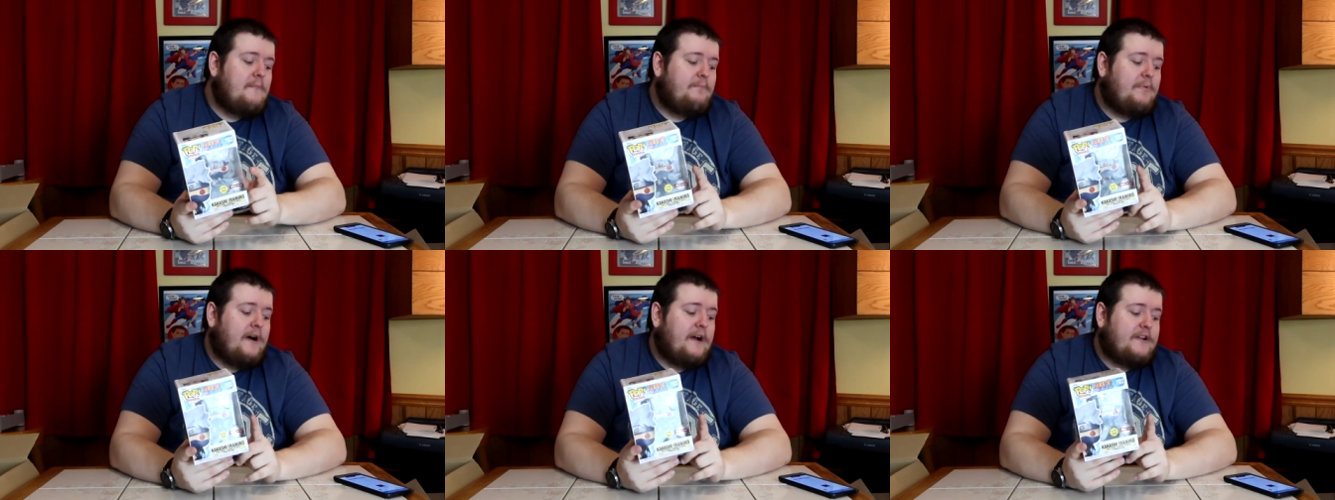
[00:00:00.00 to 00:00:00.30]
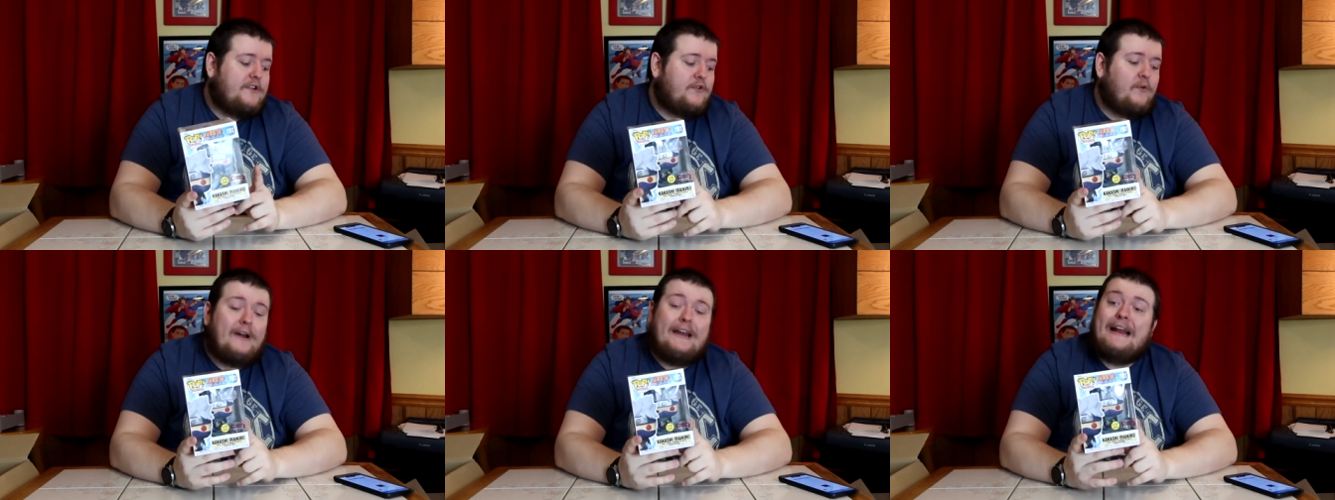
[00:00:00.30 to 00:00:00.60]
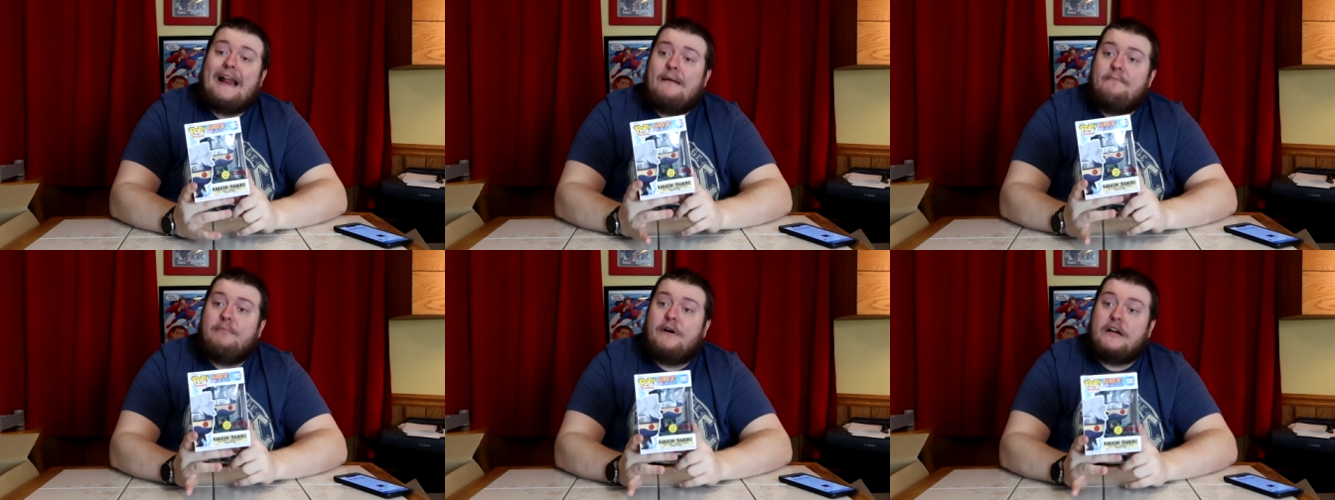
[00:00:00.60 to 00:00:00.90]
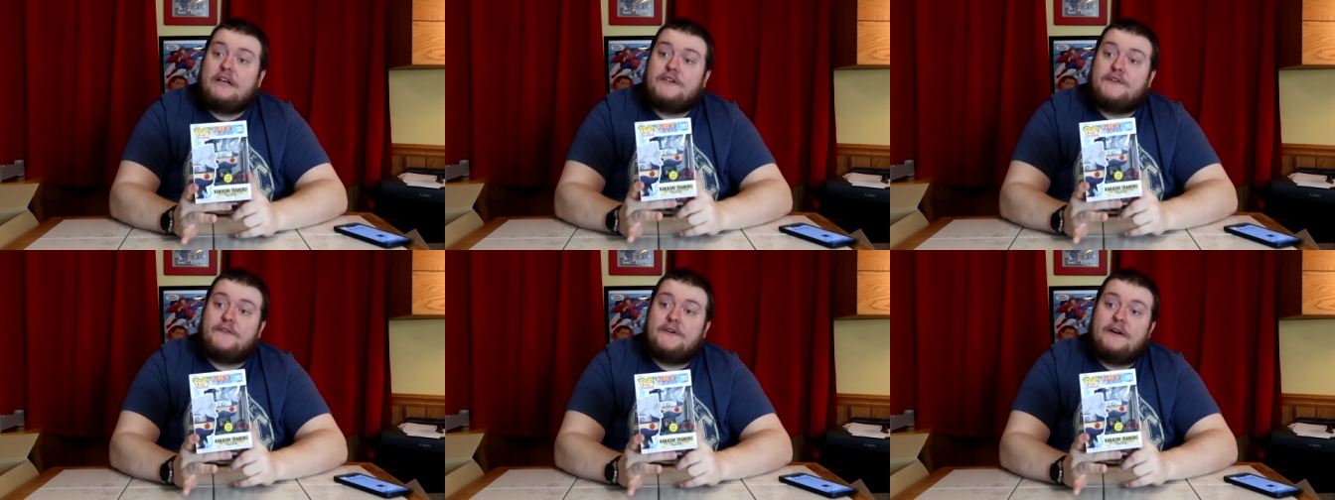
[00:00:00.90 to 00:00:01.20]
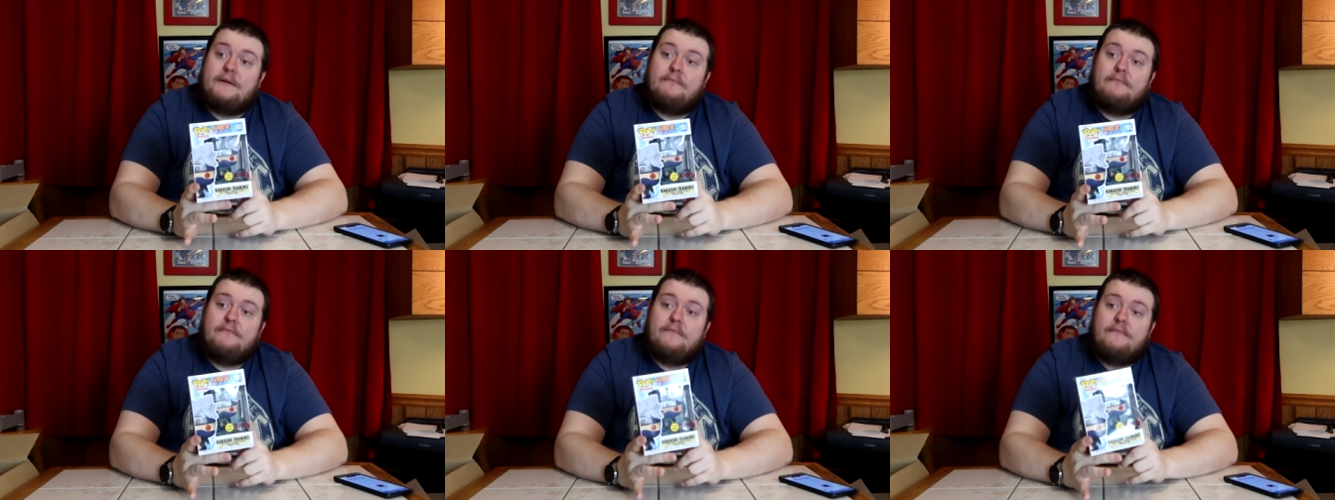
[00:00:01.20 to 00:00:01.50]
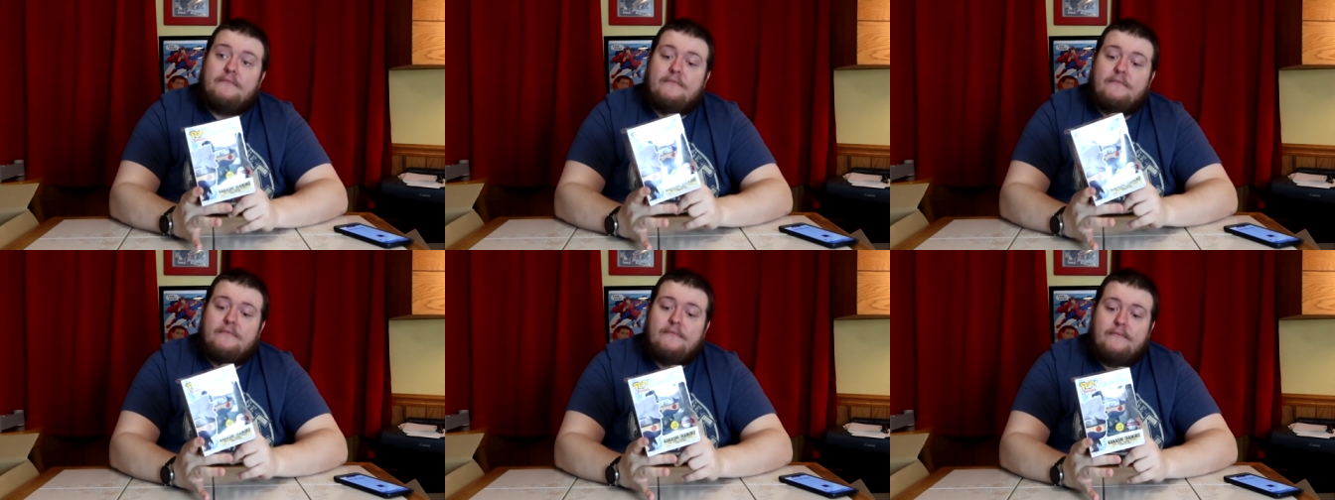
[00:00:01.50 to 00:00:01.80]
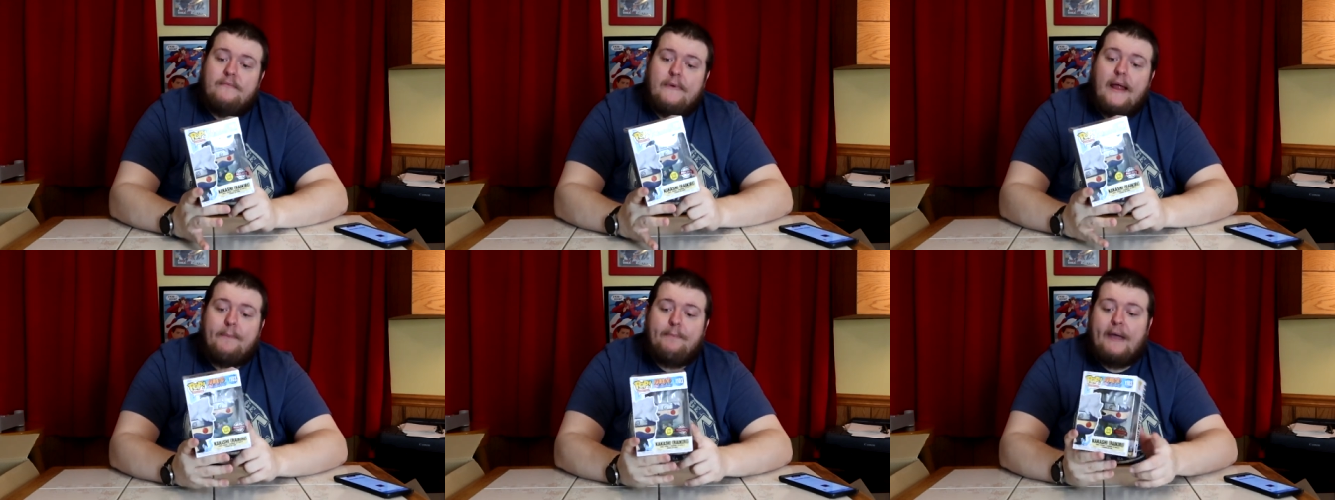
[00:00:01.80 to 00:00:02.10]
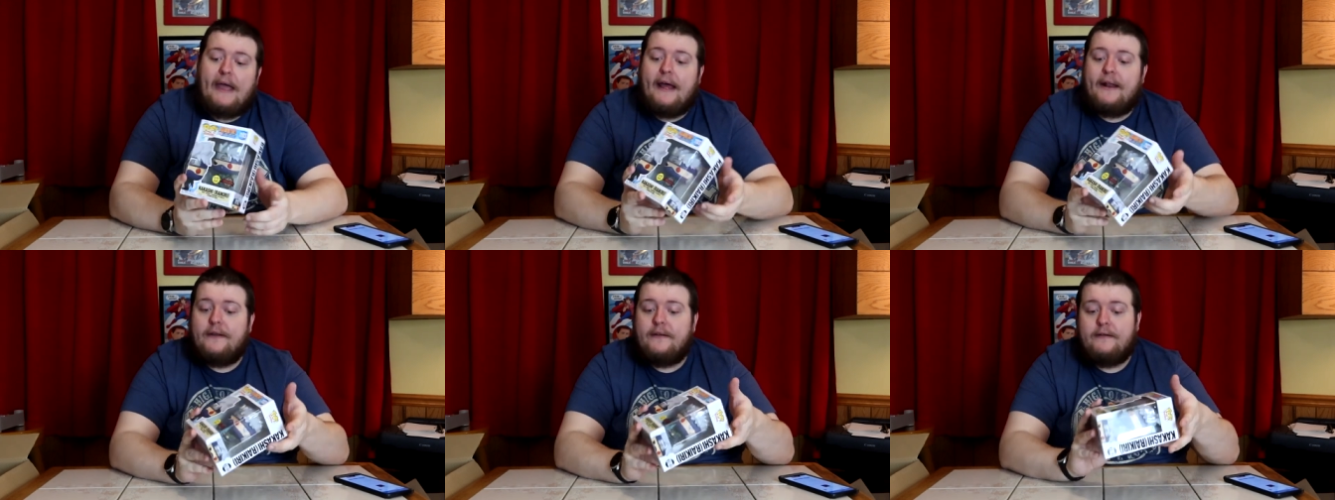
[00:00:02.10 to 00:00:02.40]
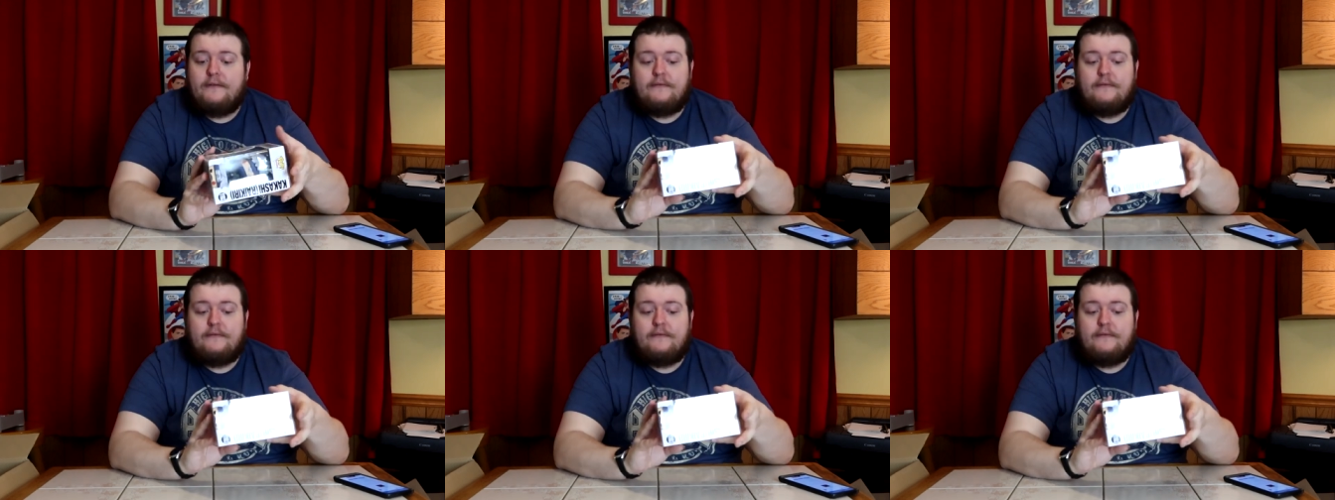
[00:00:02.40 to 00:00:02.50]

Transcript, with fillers: But 29 bucks for him. Not bad.